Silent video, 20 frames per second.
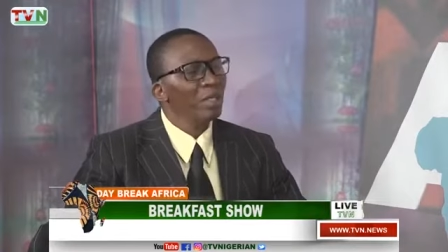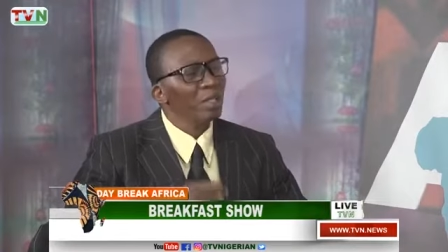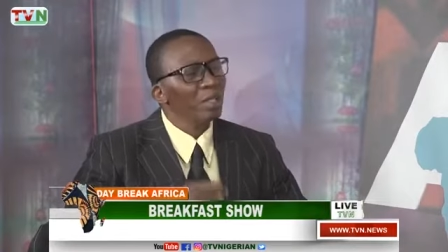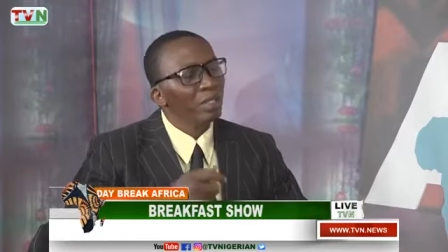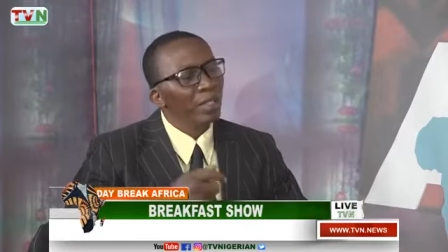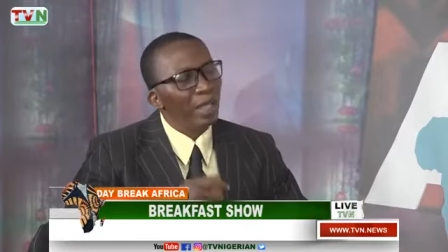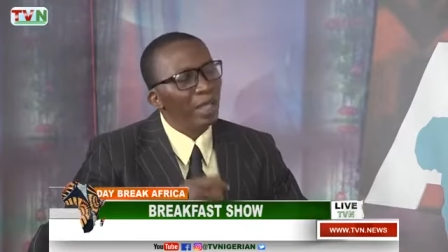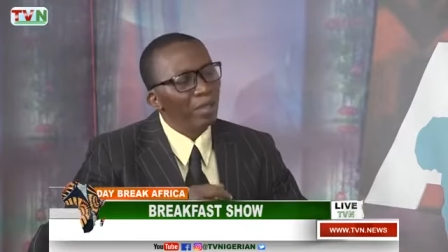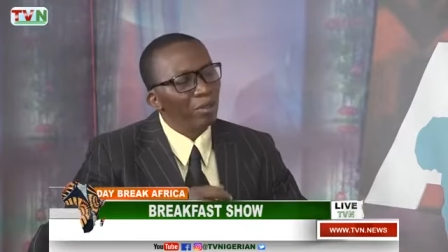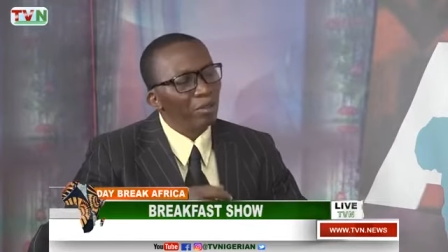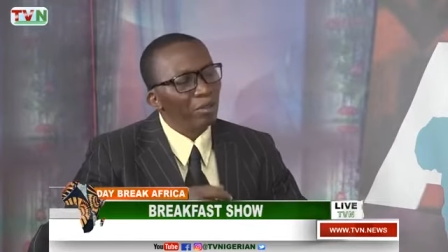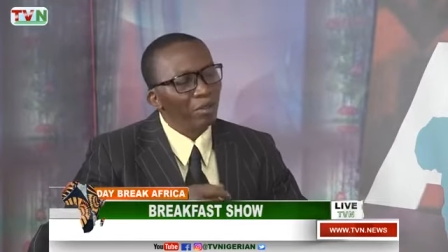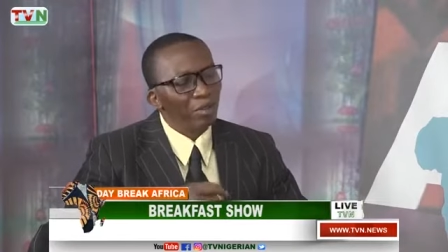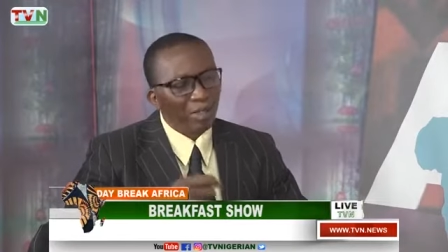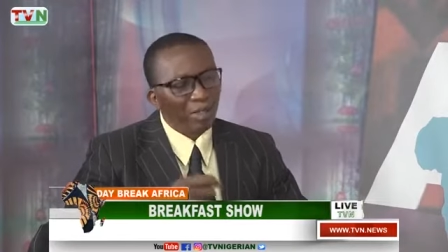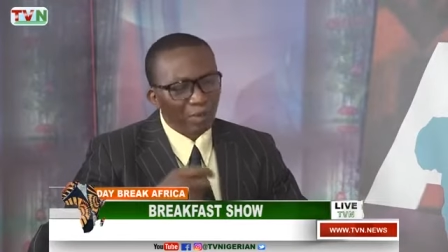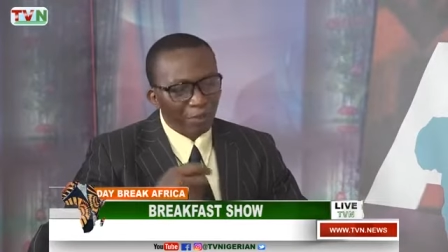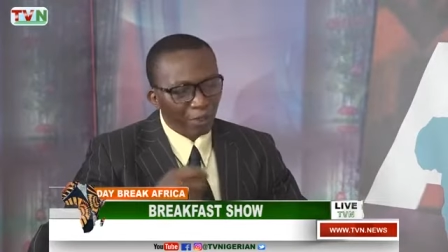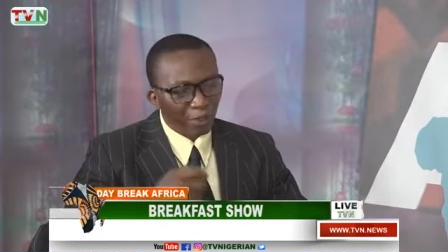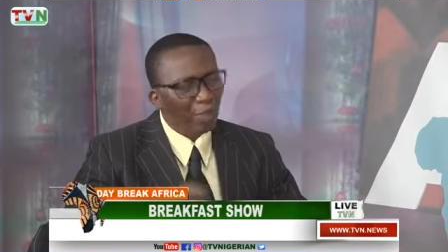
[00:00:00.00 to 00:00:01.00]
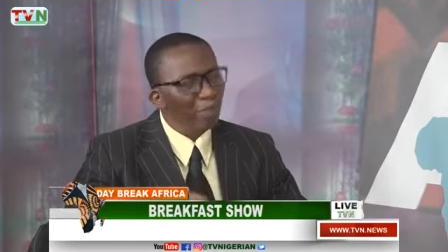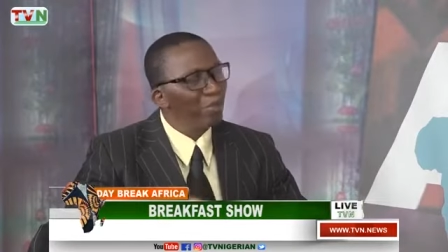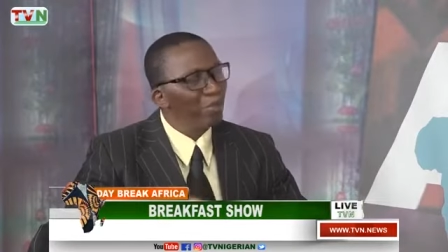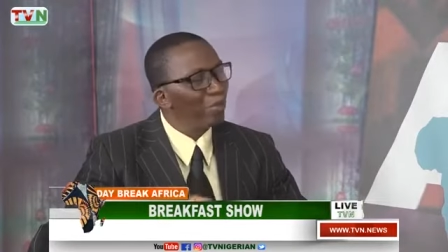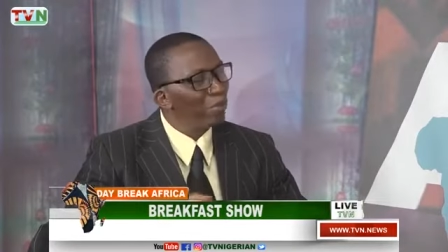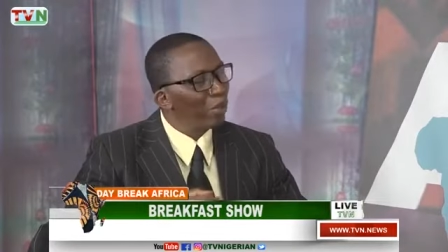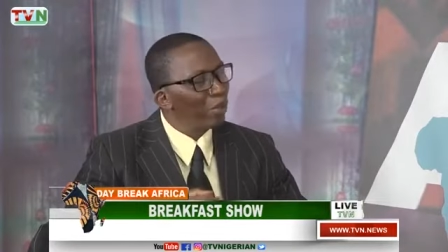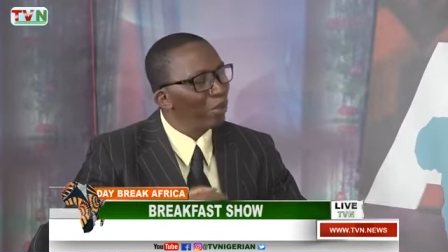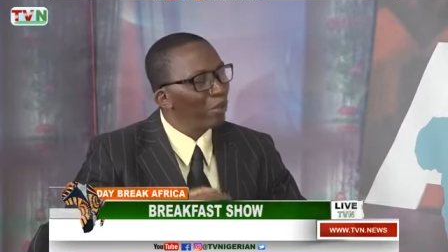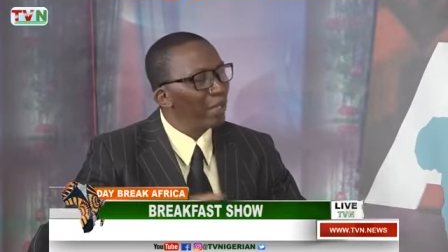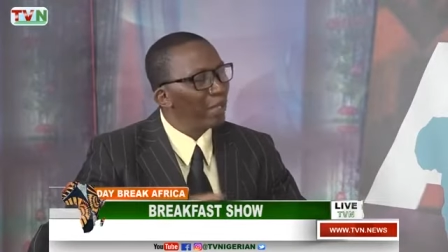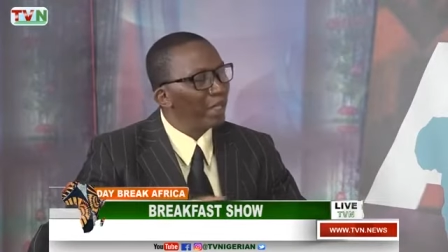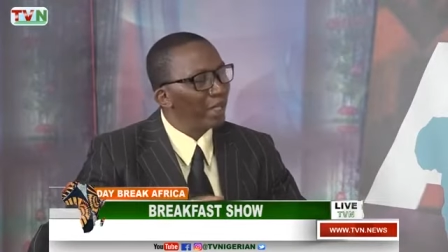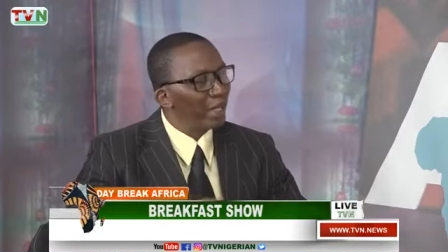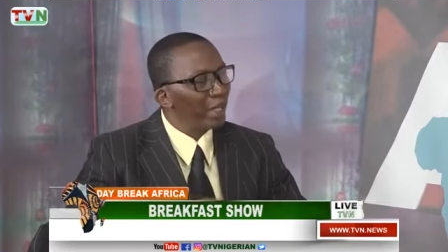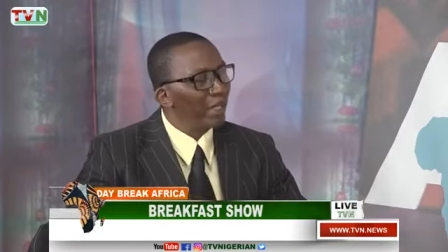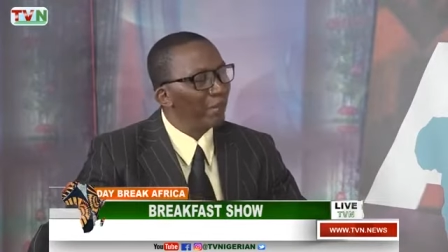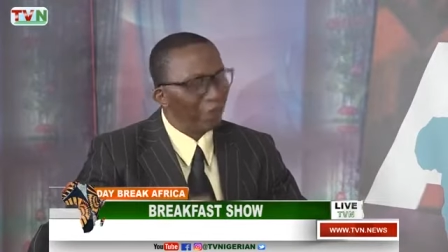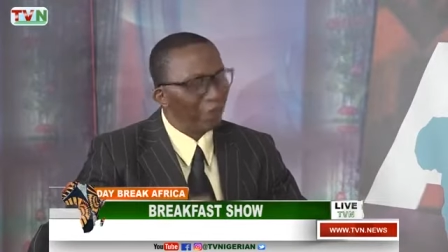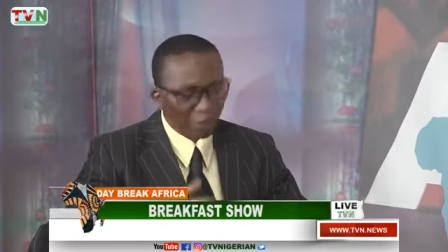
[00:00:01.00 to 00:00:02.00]
Now, from what we
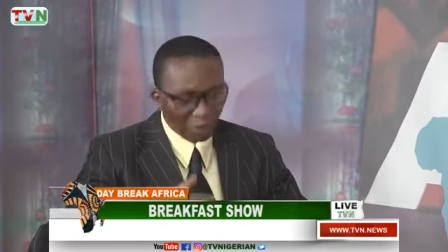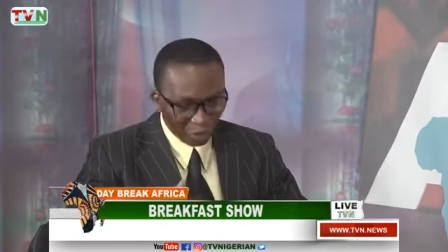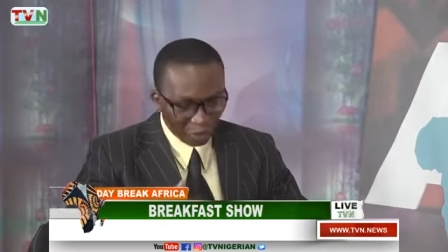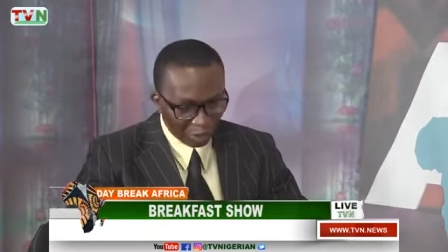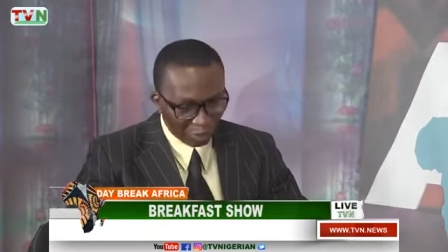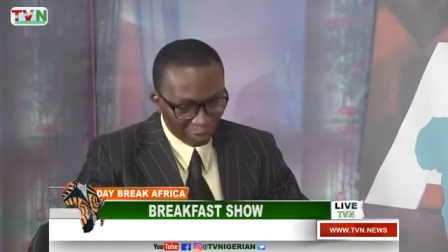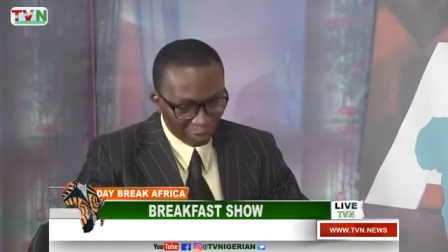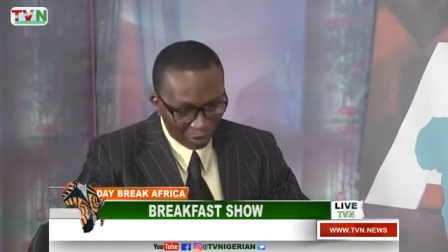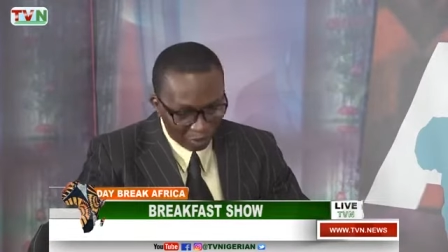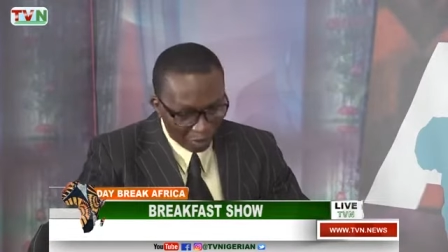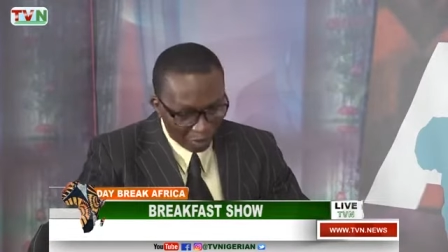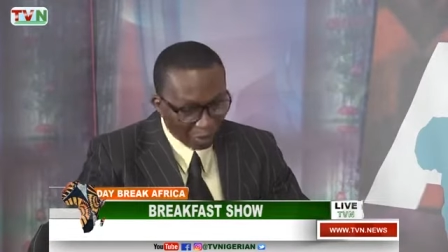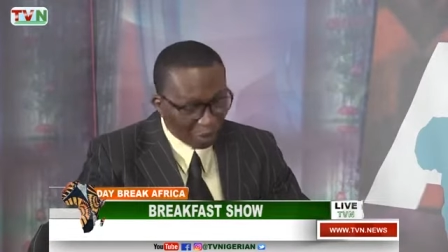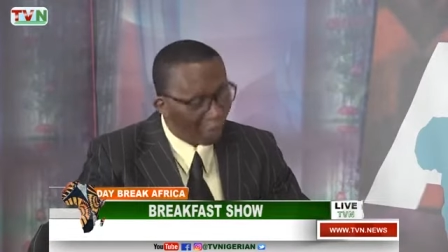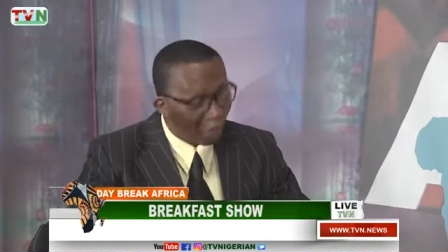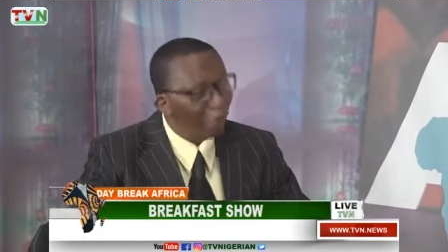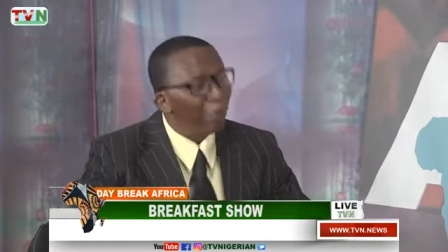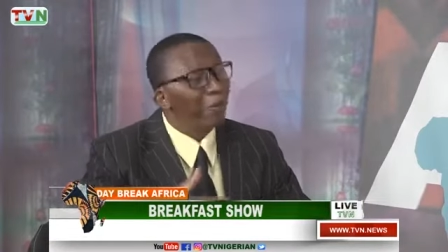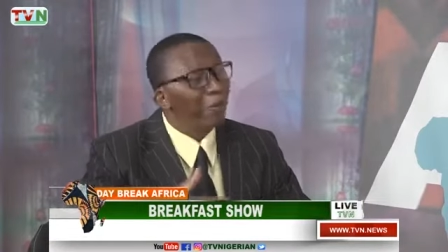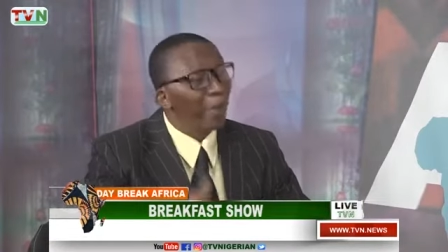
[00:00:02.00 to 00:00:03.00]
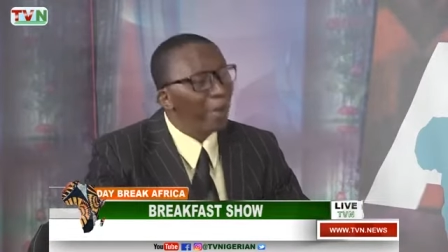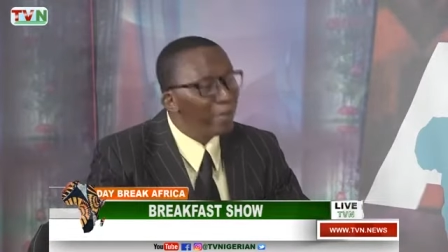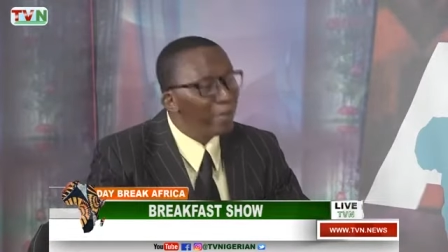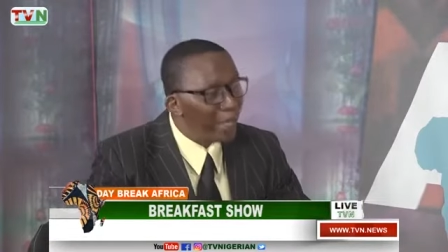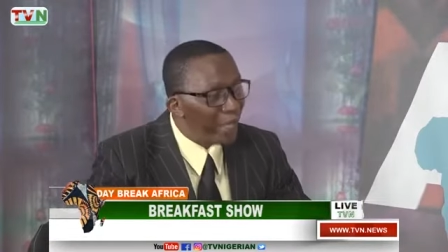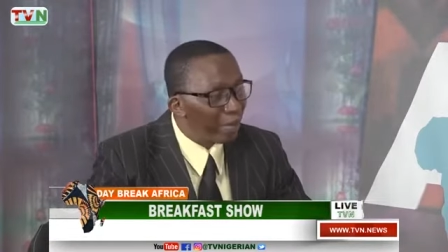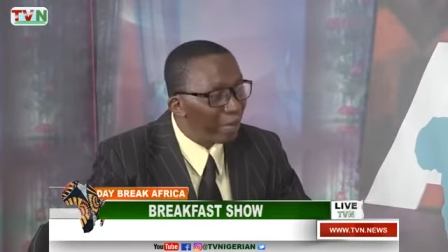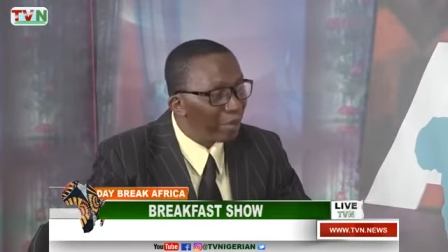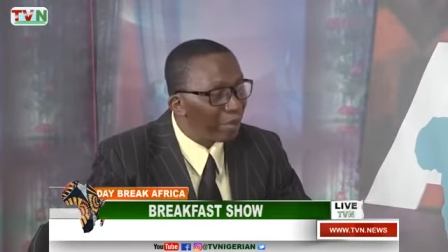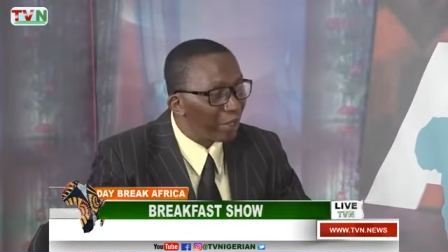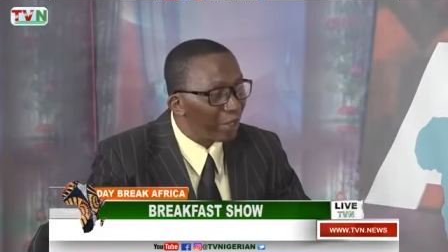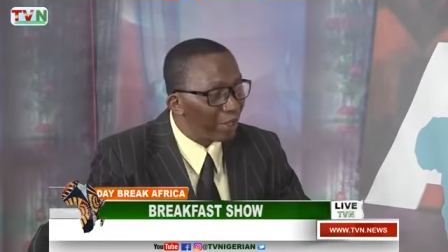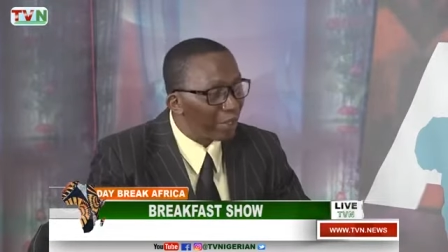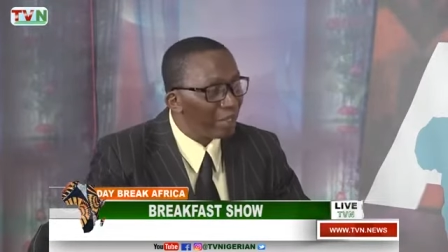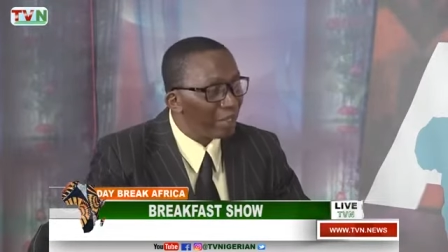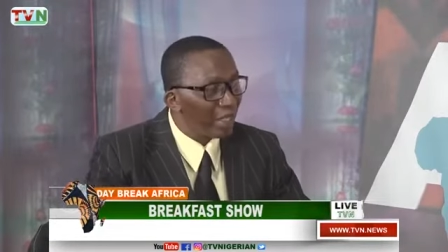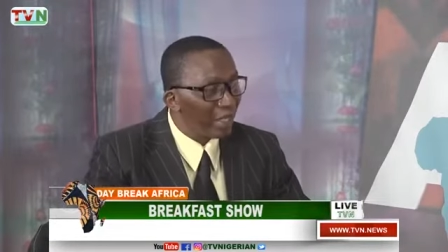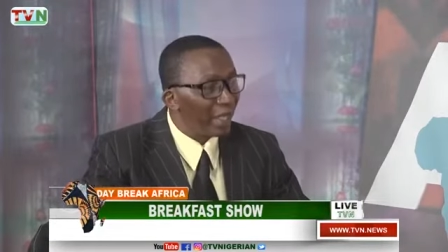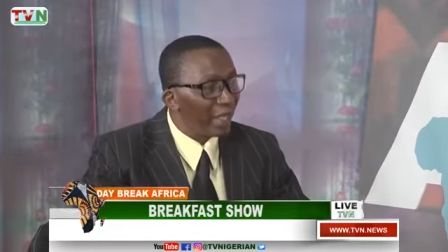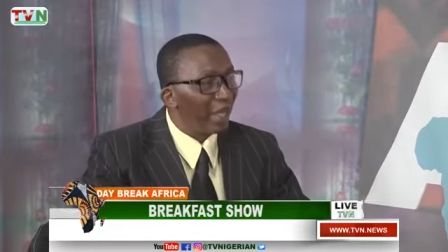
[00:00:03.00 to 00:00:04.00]
got from, from what we got from them,
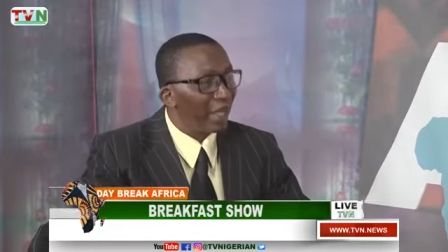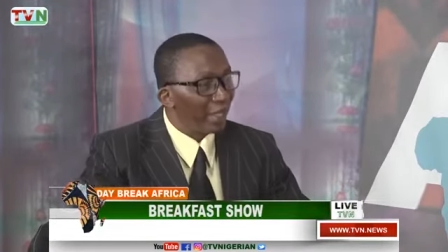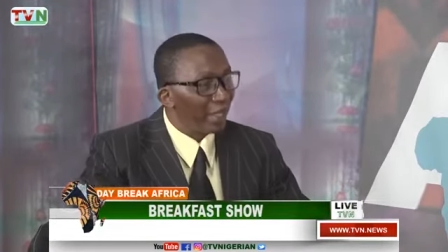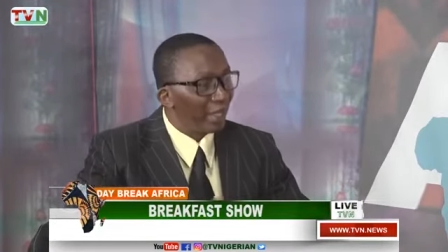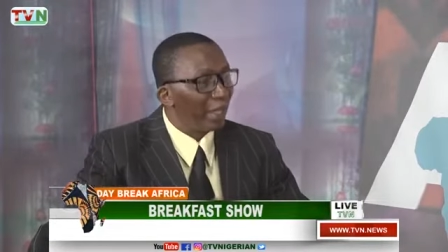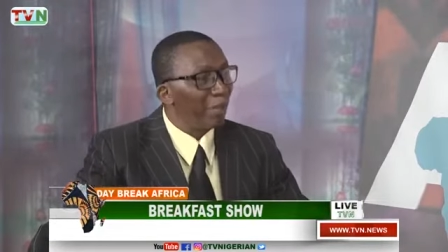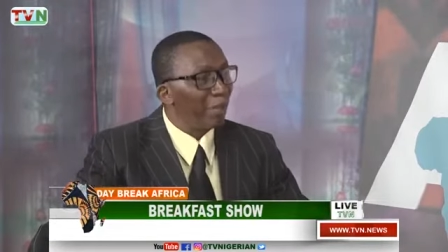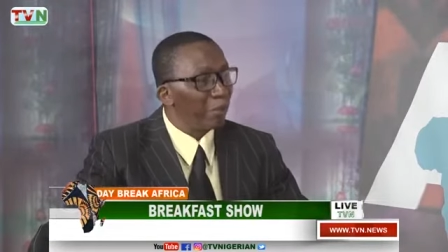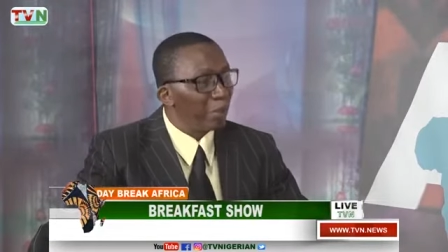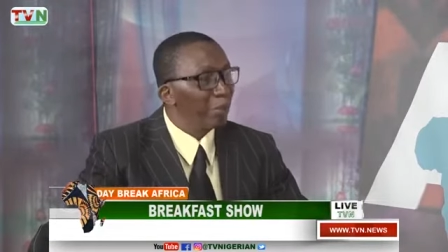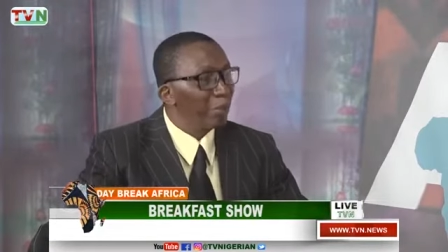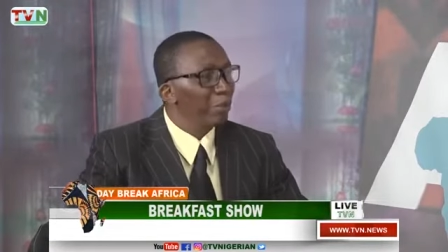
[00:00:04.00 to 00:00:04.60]
because they are our people,